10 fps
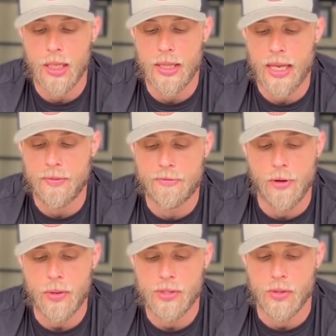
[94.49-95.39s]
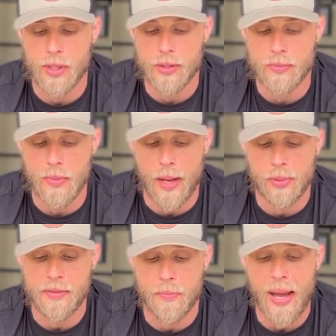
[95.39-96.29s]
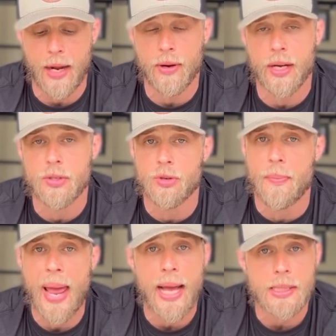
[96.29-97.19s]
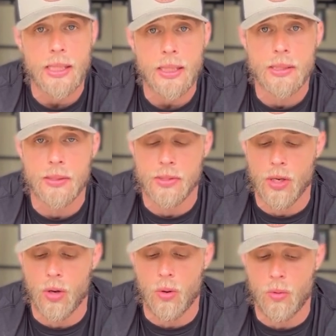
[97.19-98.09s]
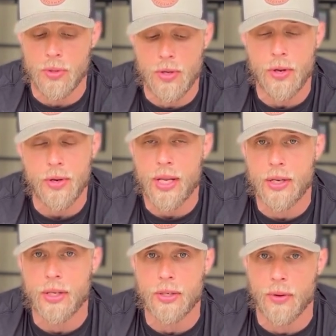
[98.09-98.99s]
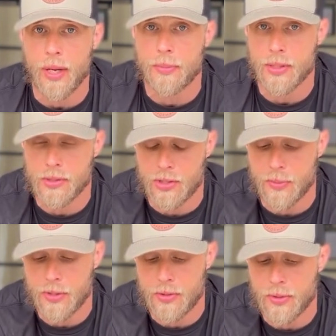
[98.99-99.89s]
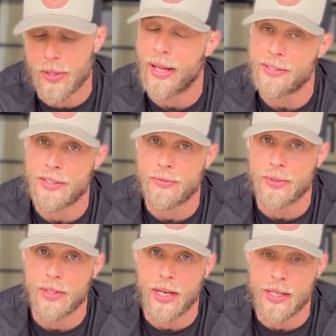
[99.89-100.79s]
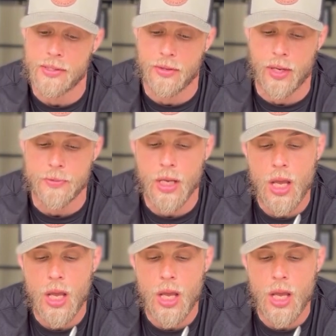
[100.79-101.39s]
They focus on, I believe, a background in gymnastics, so you know you're getting a good grip because gymnasts do a lot of stuff with their hands and grips.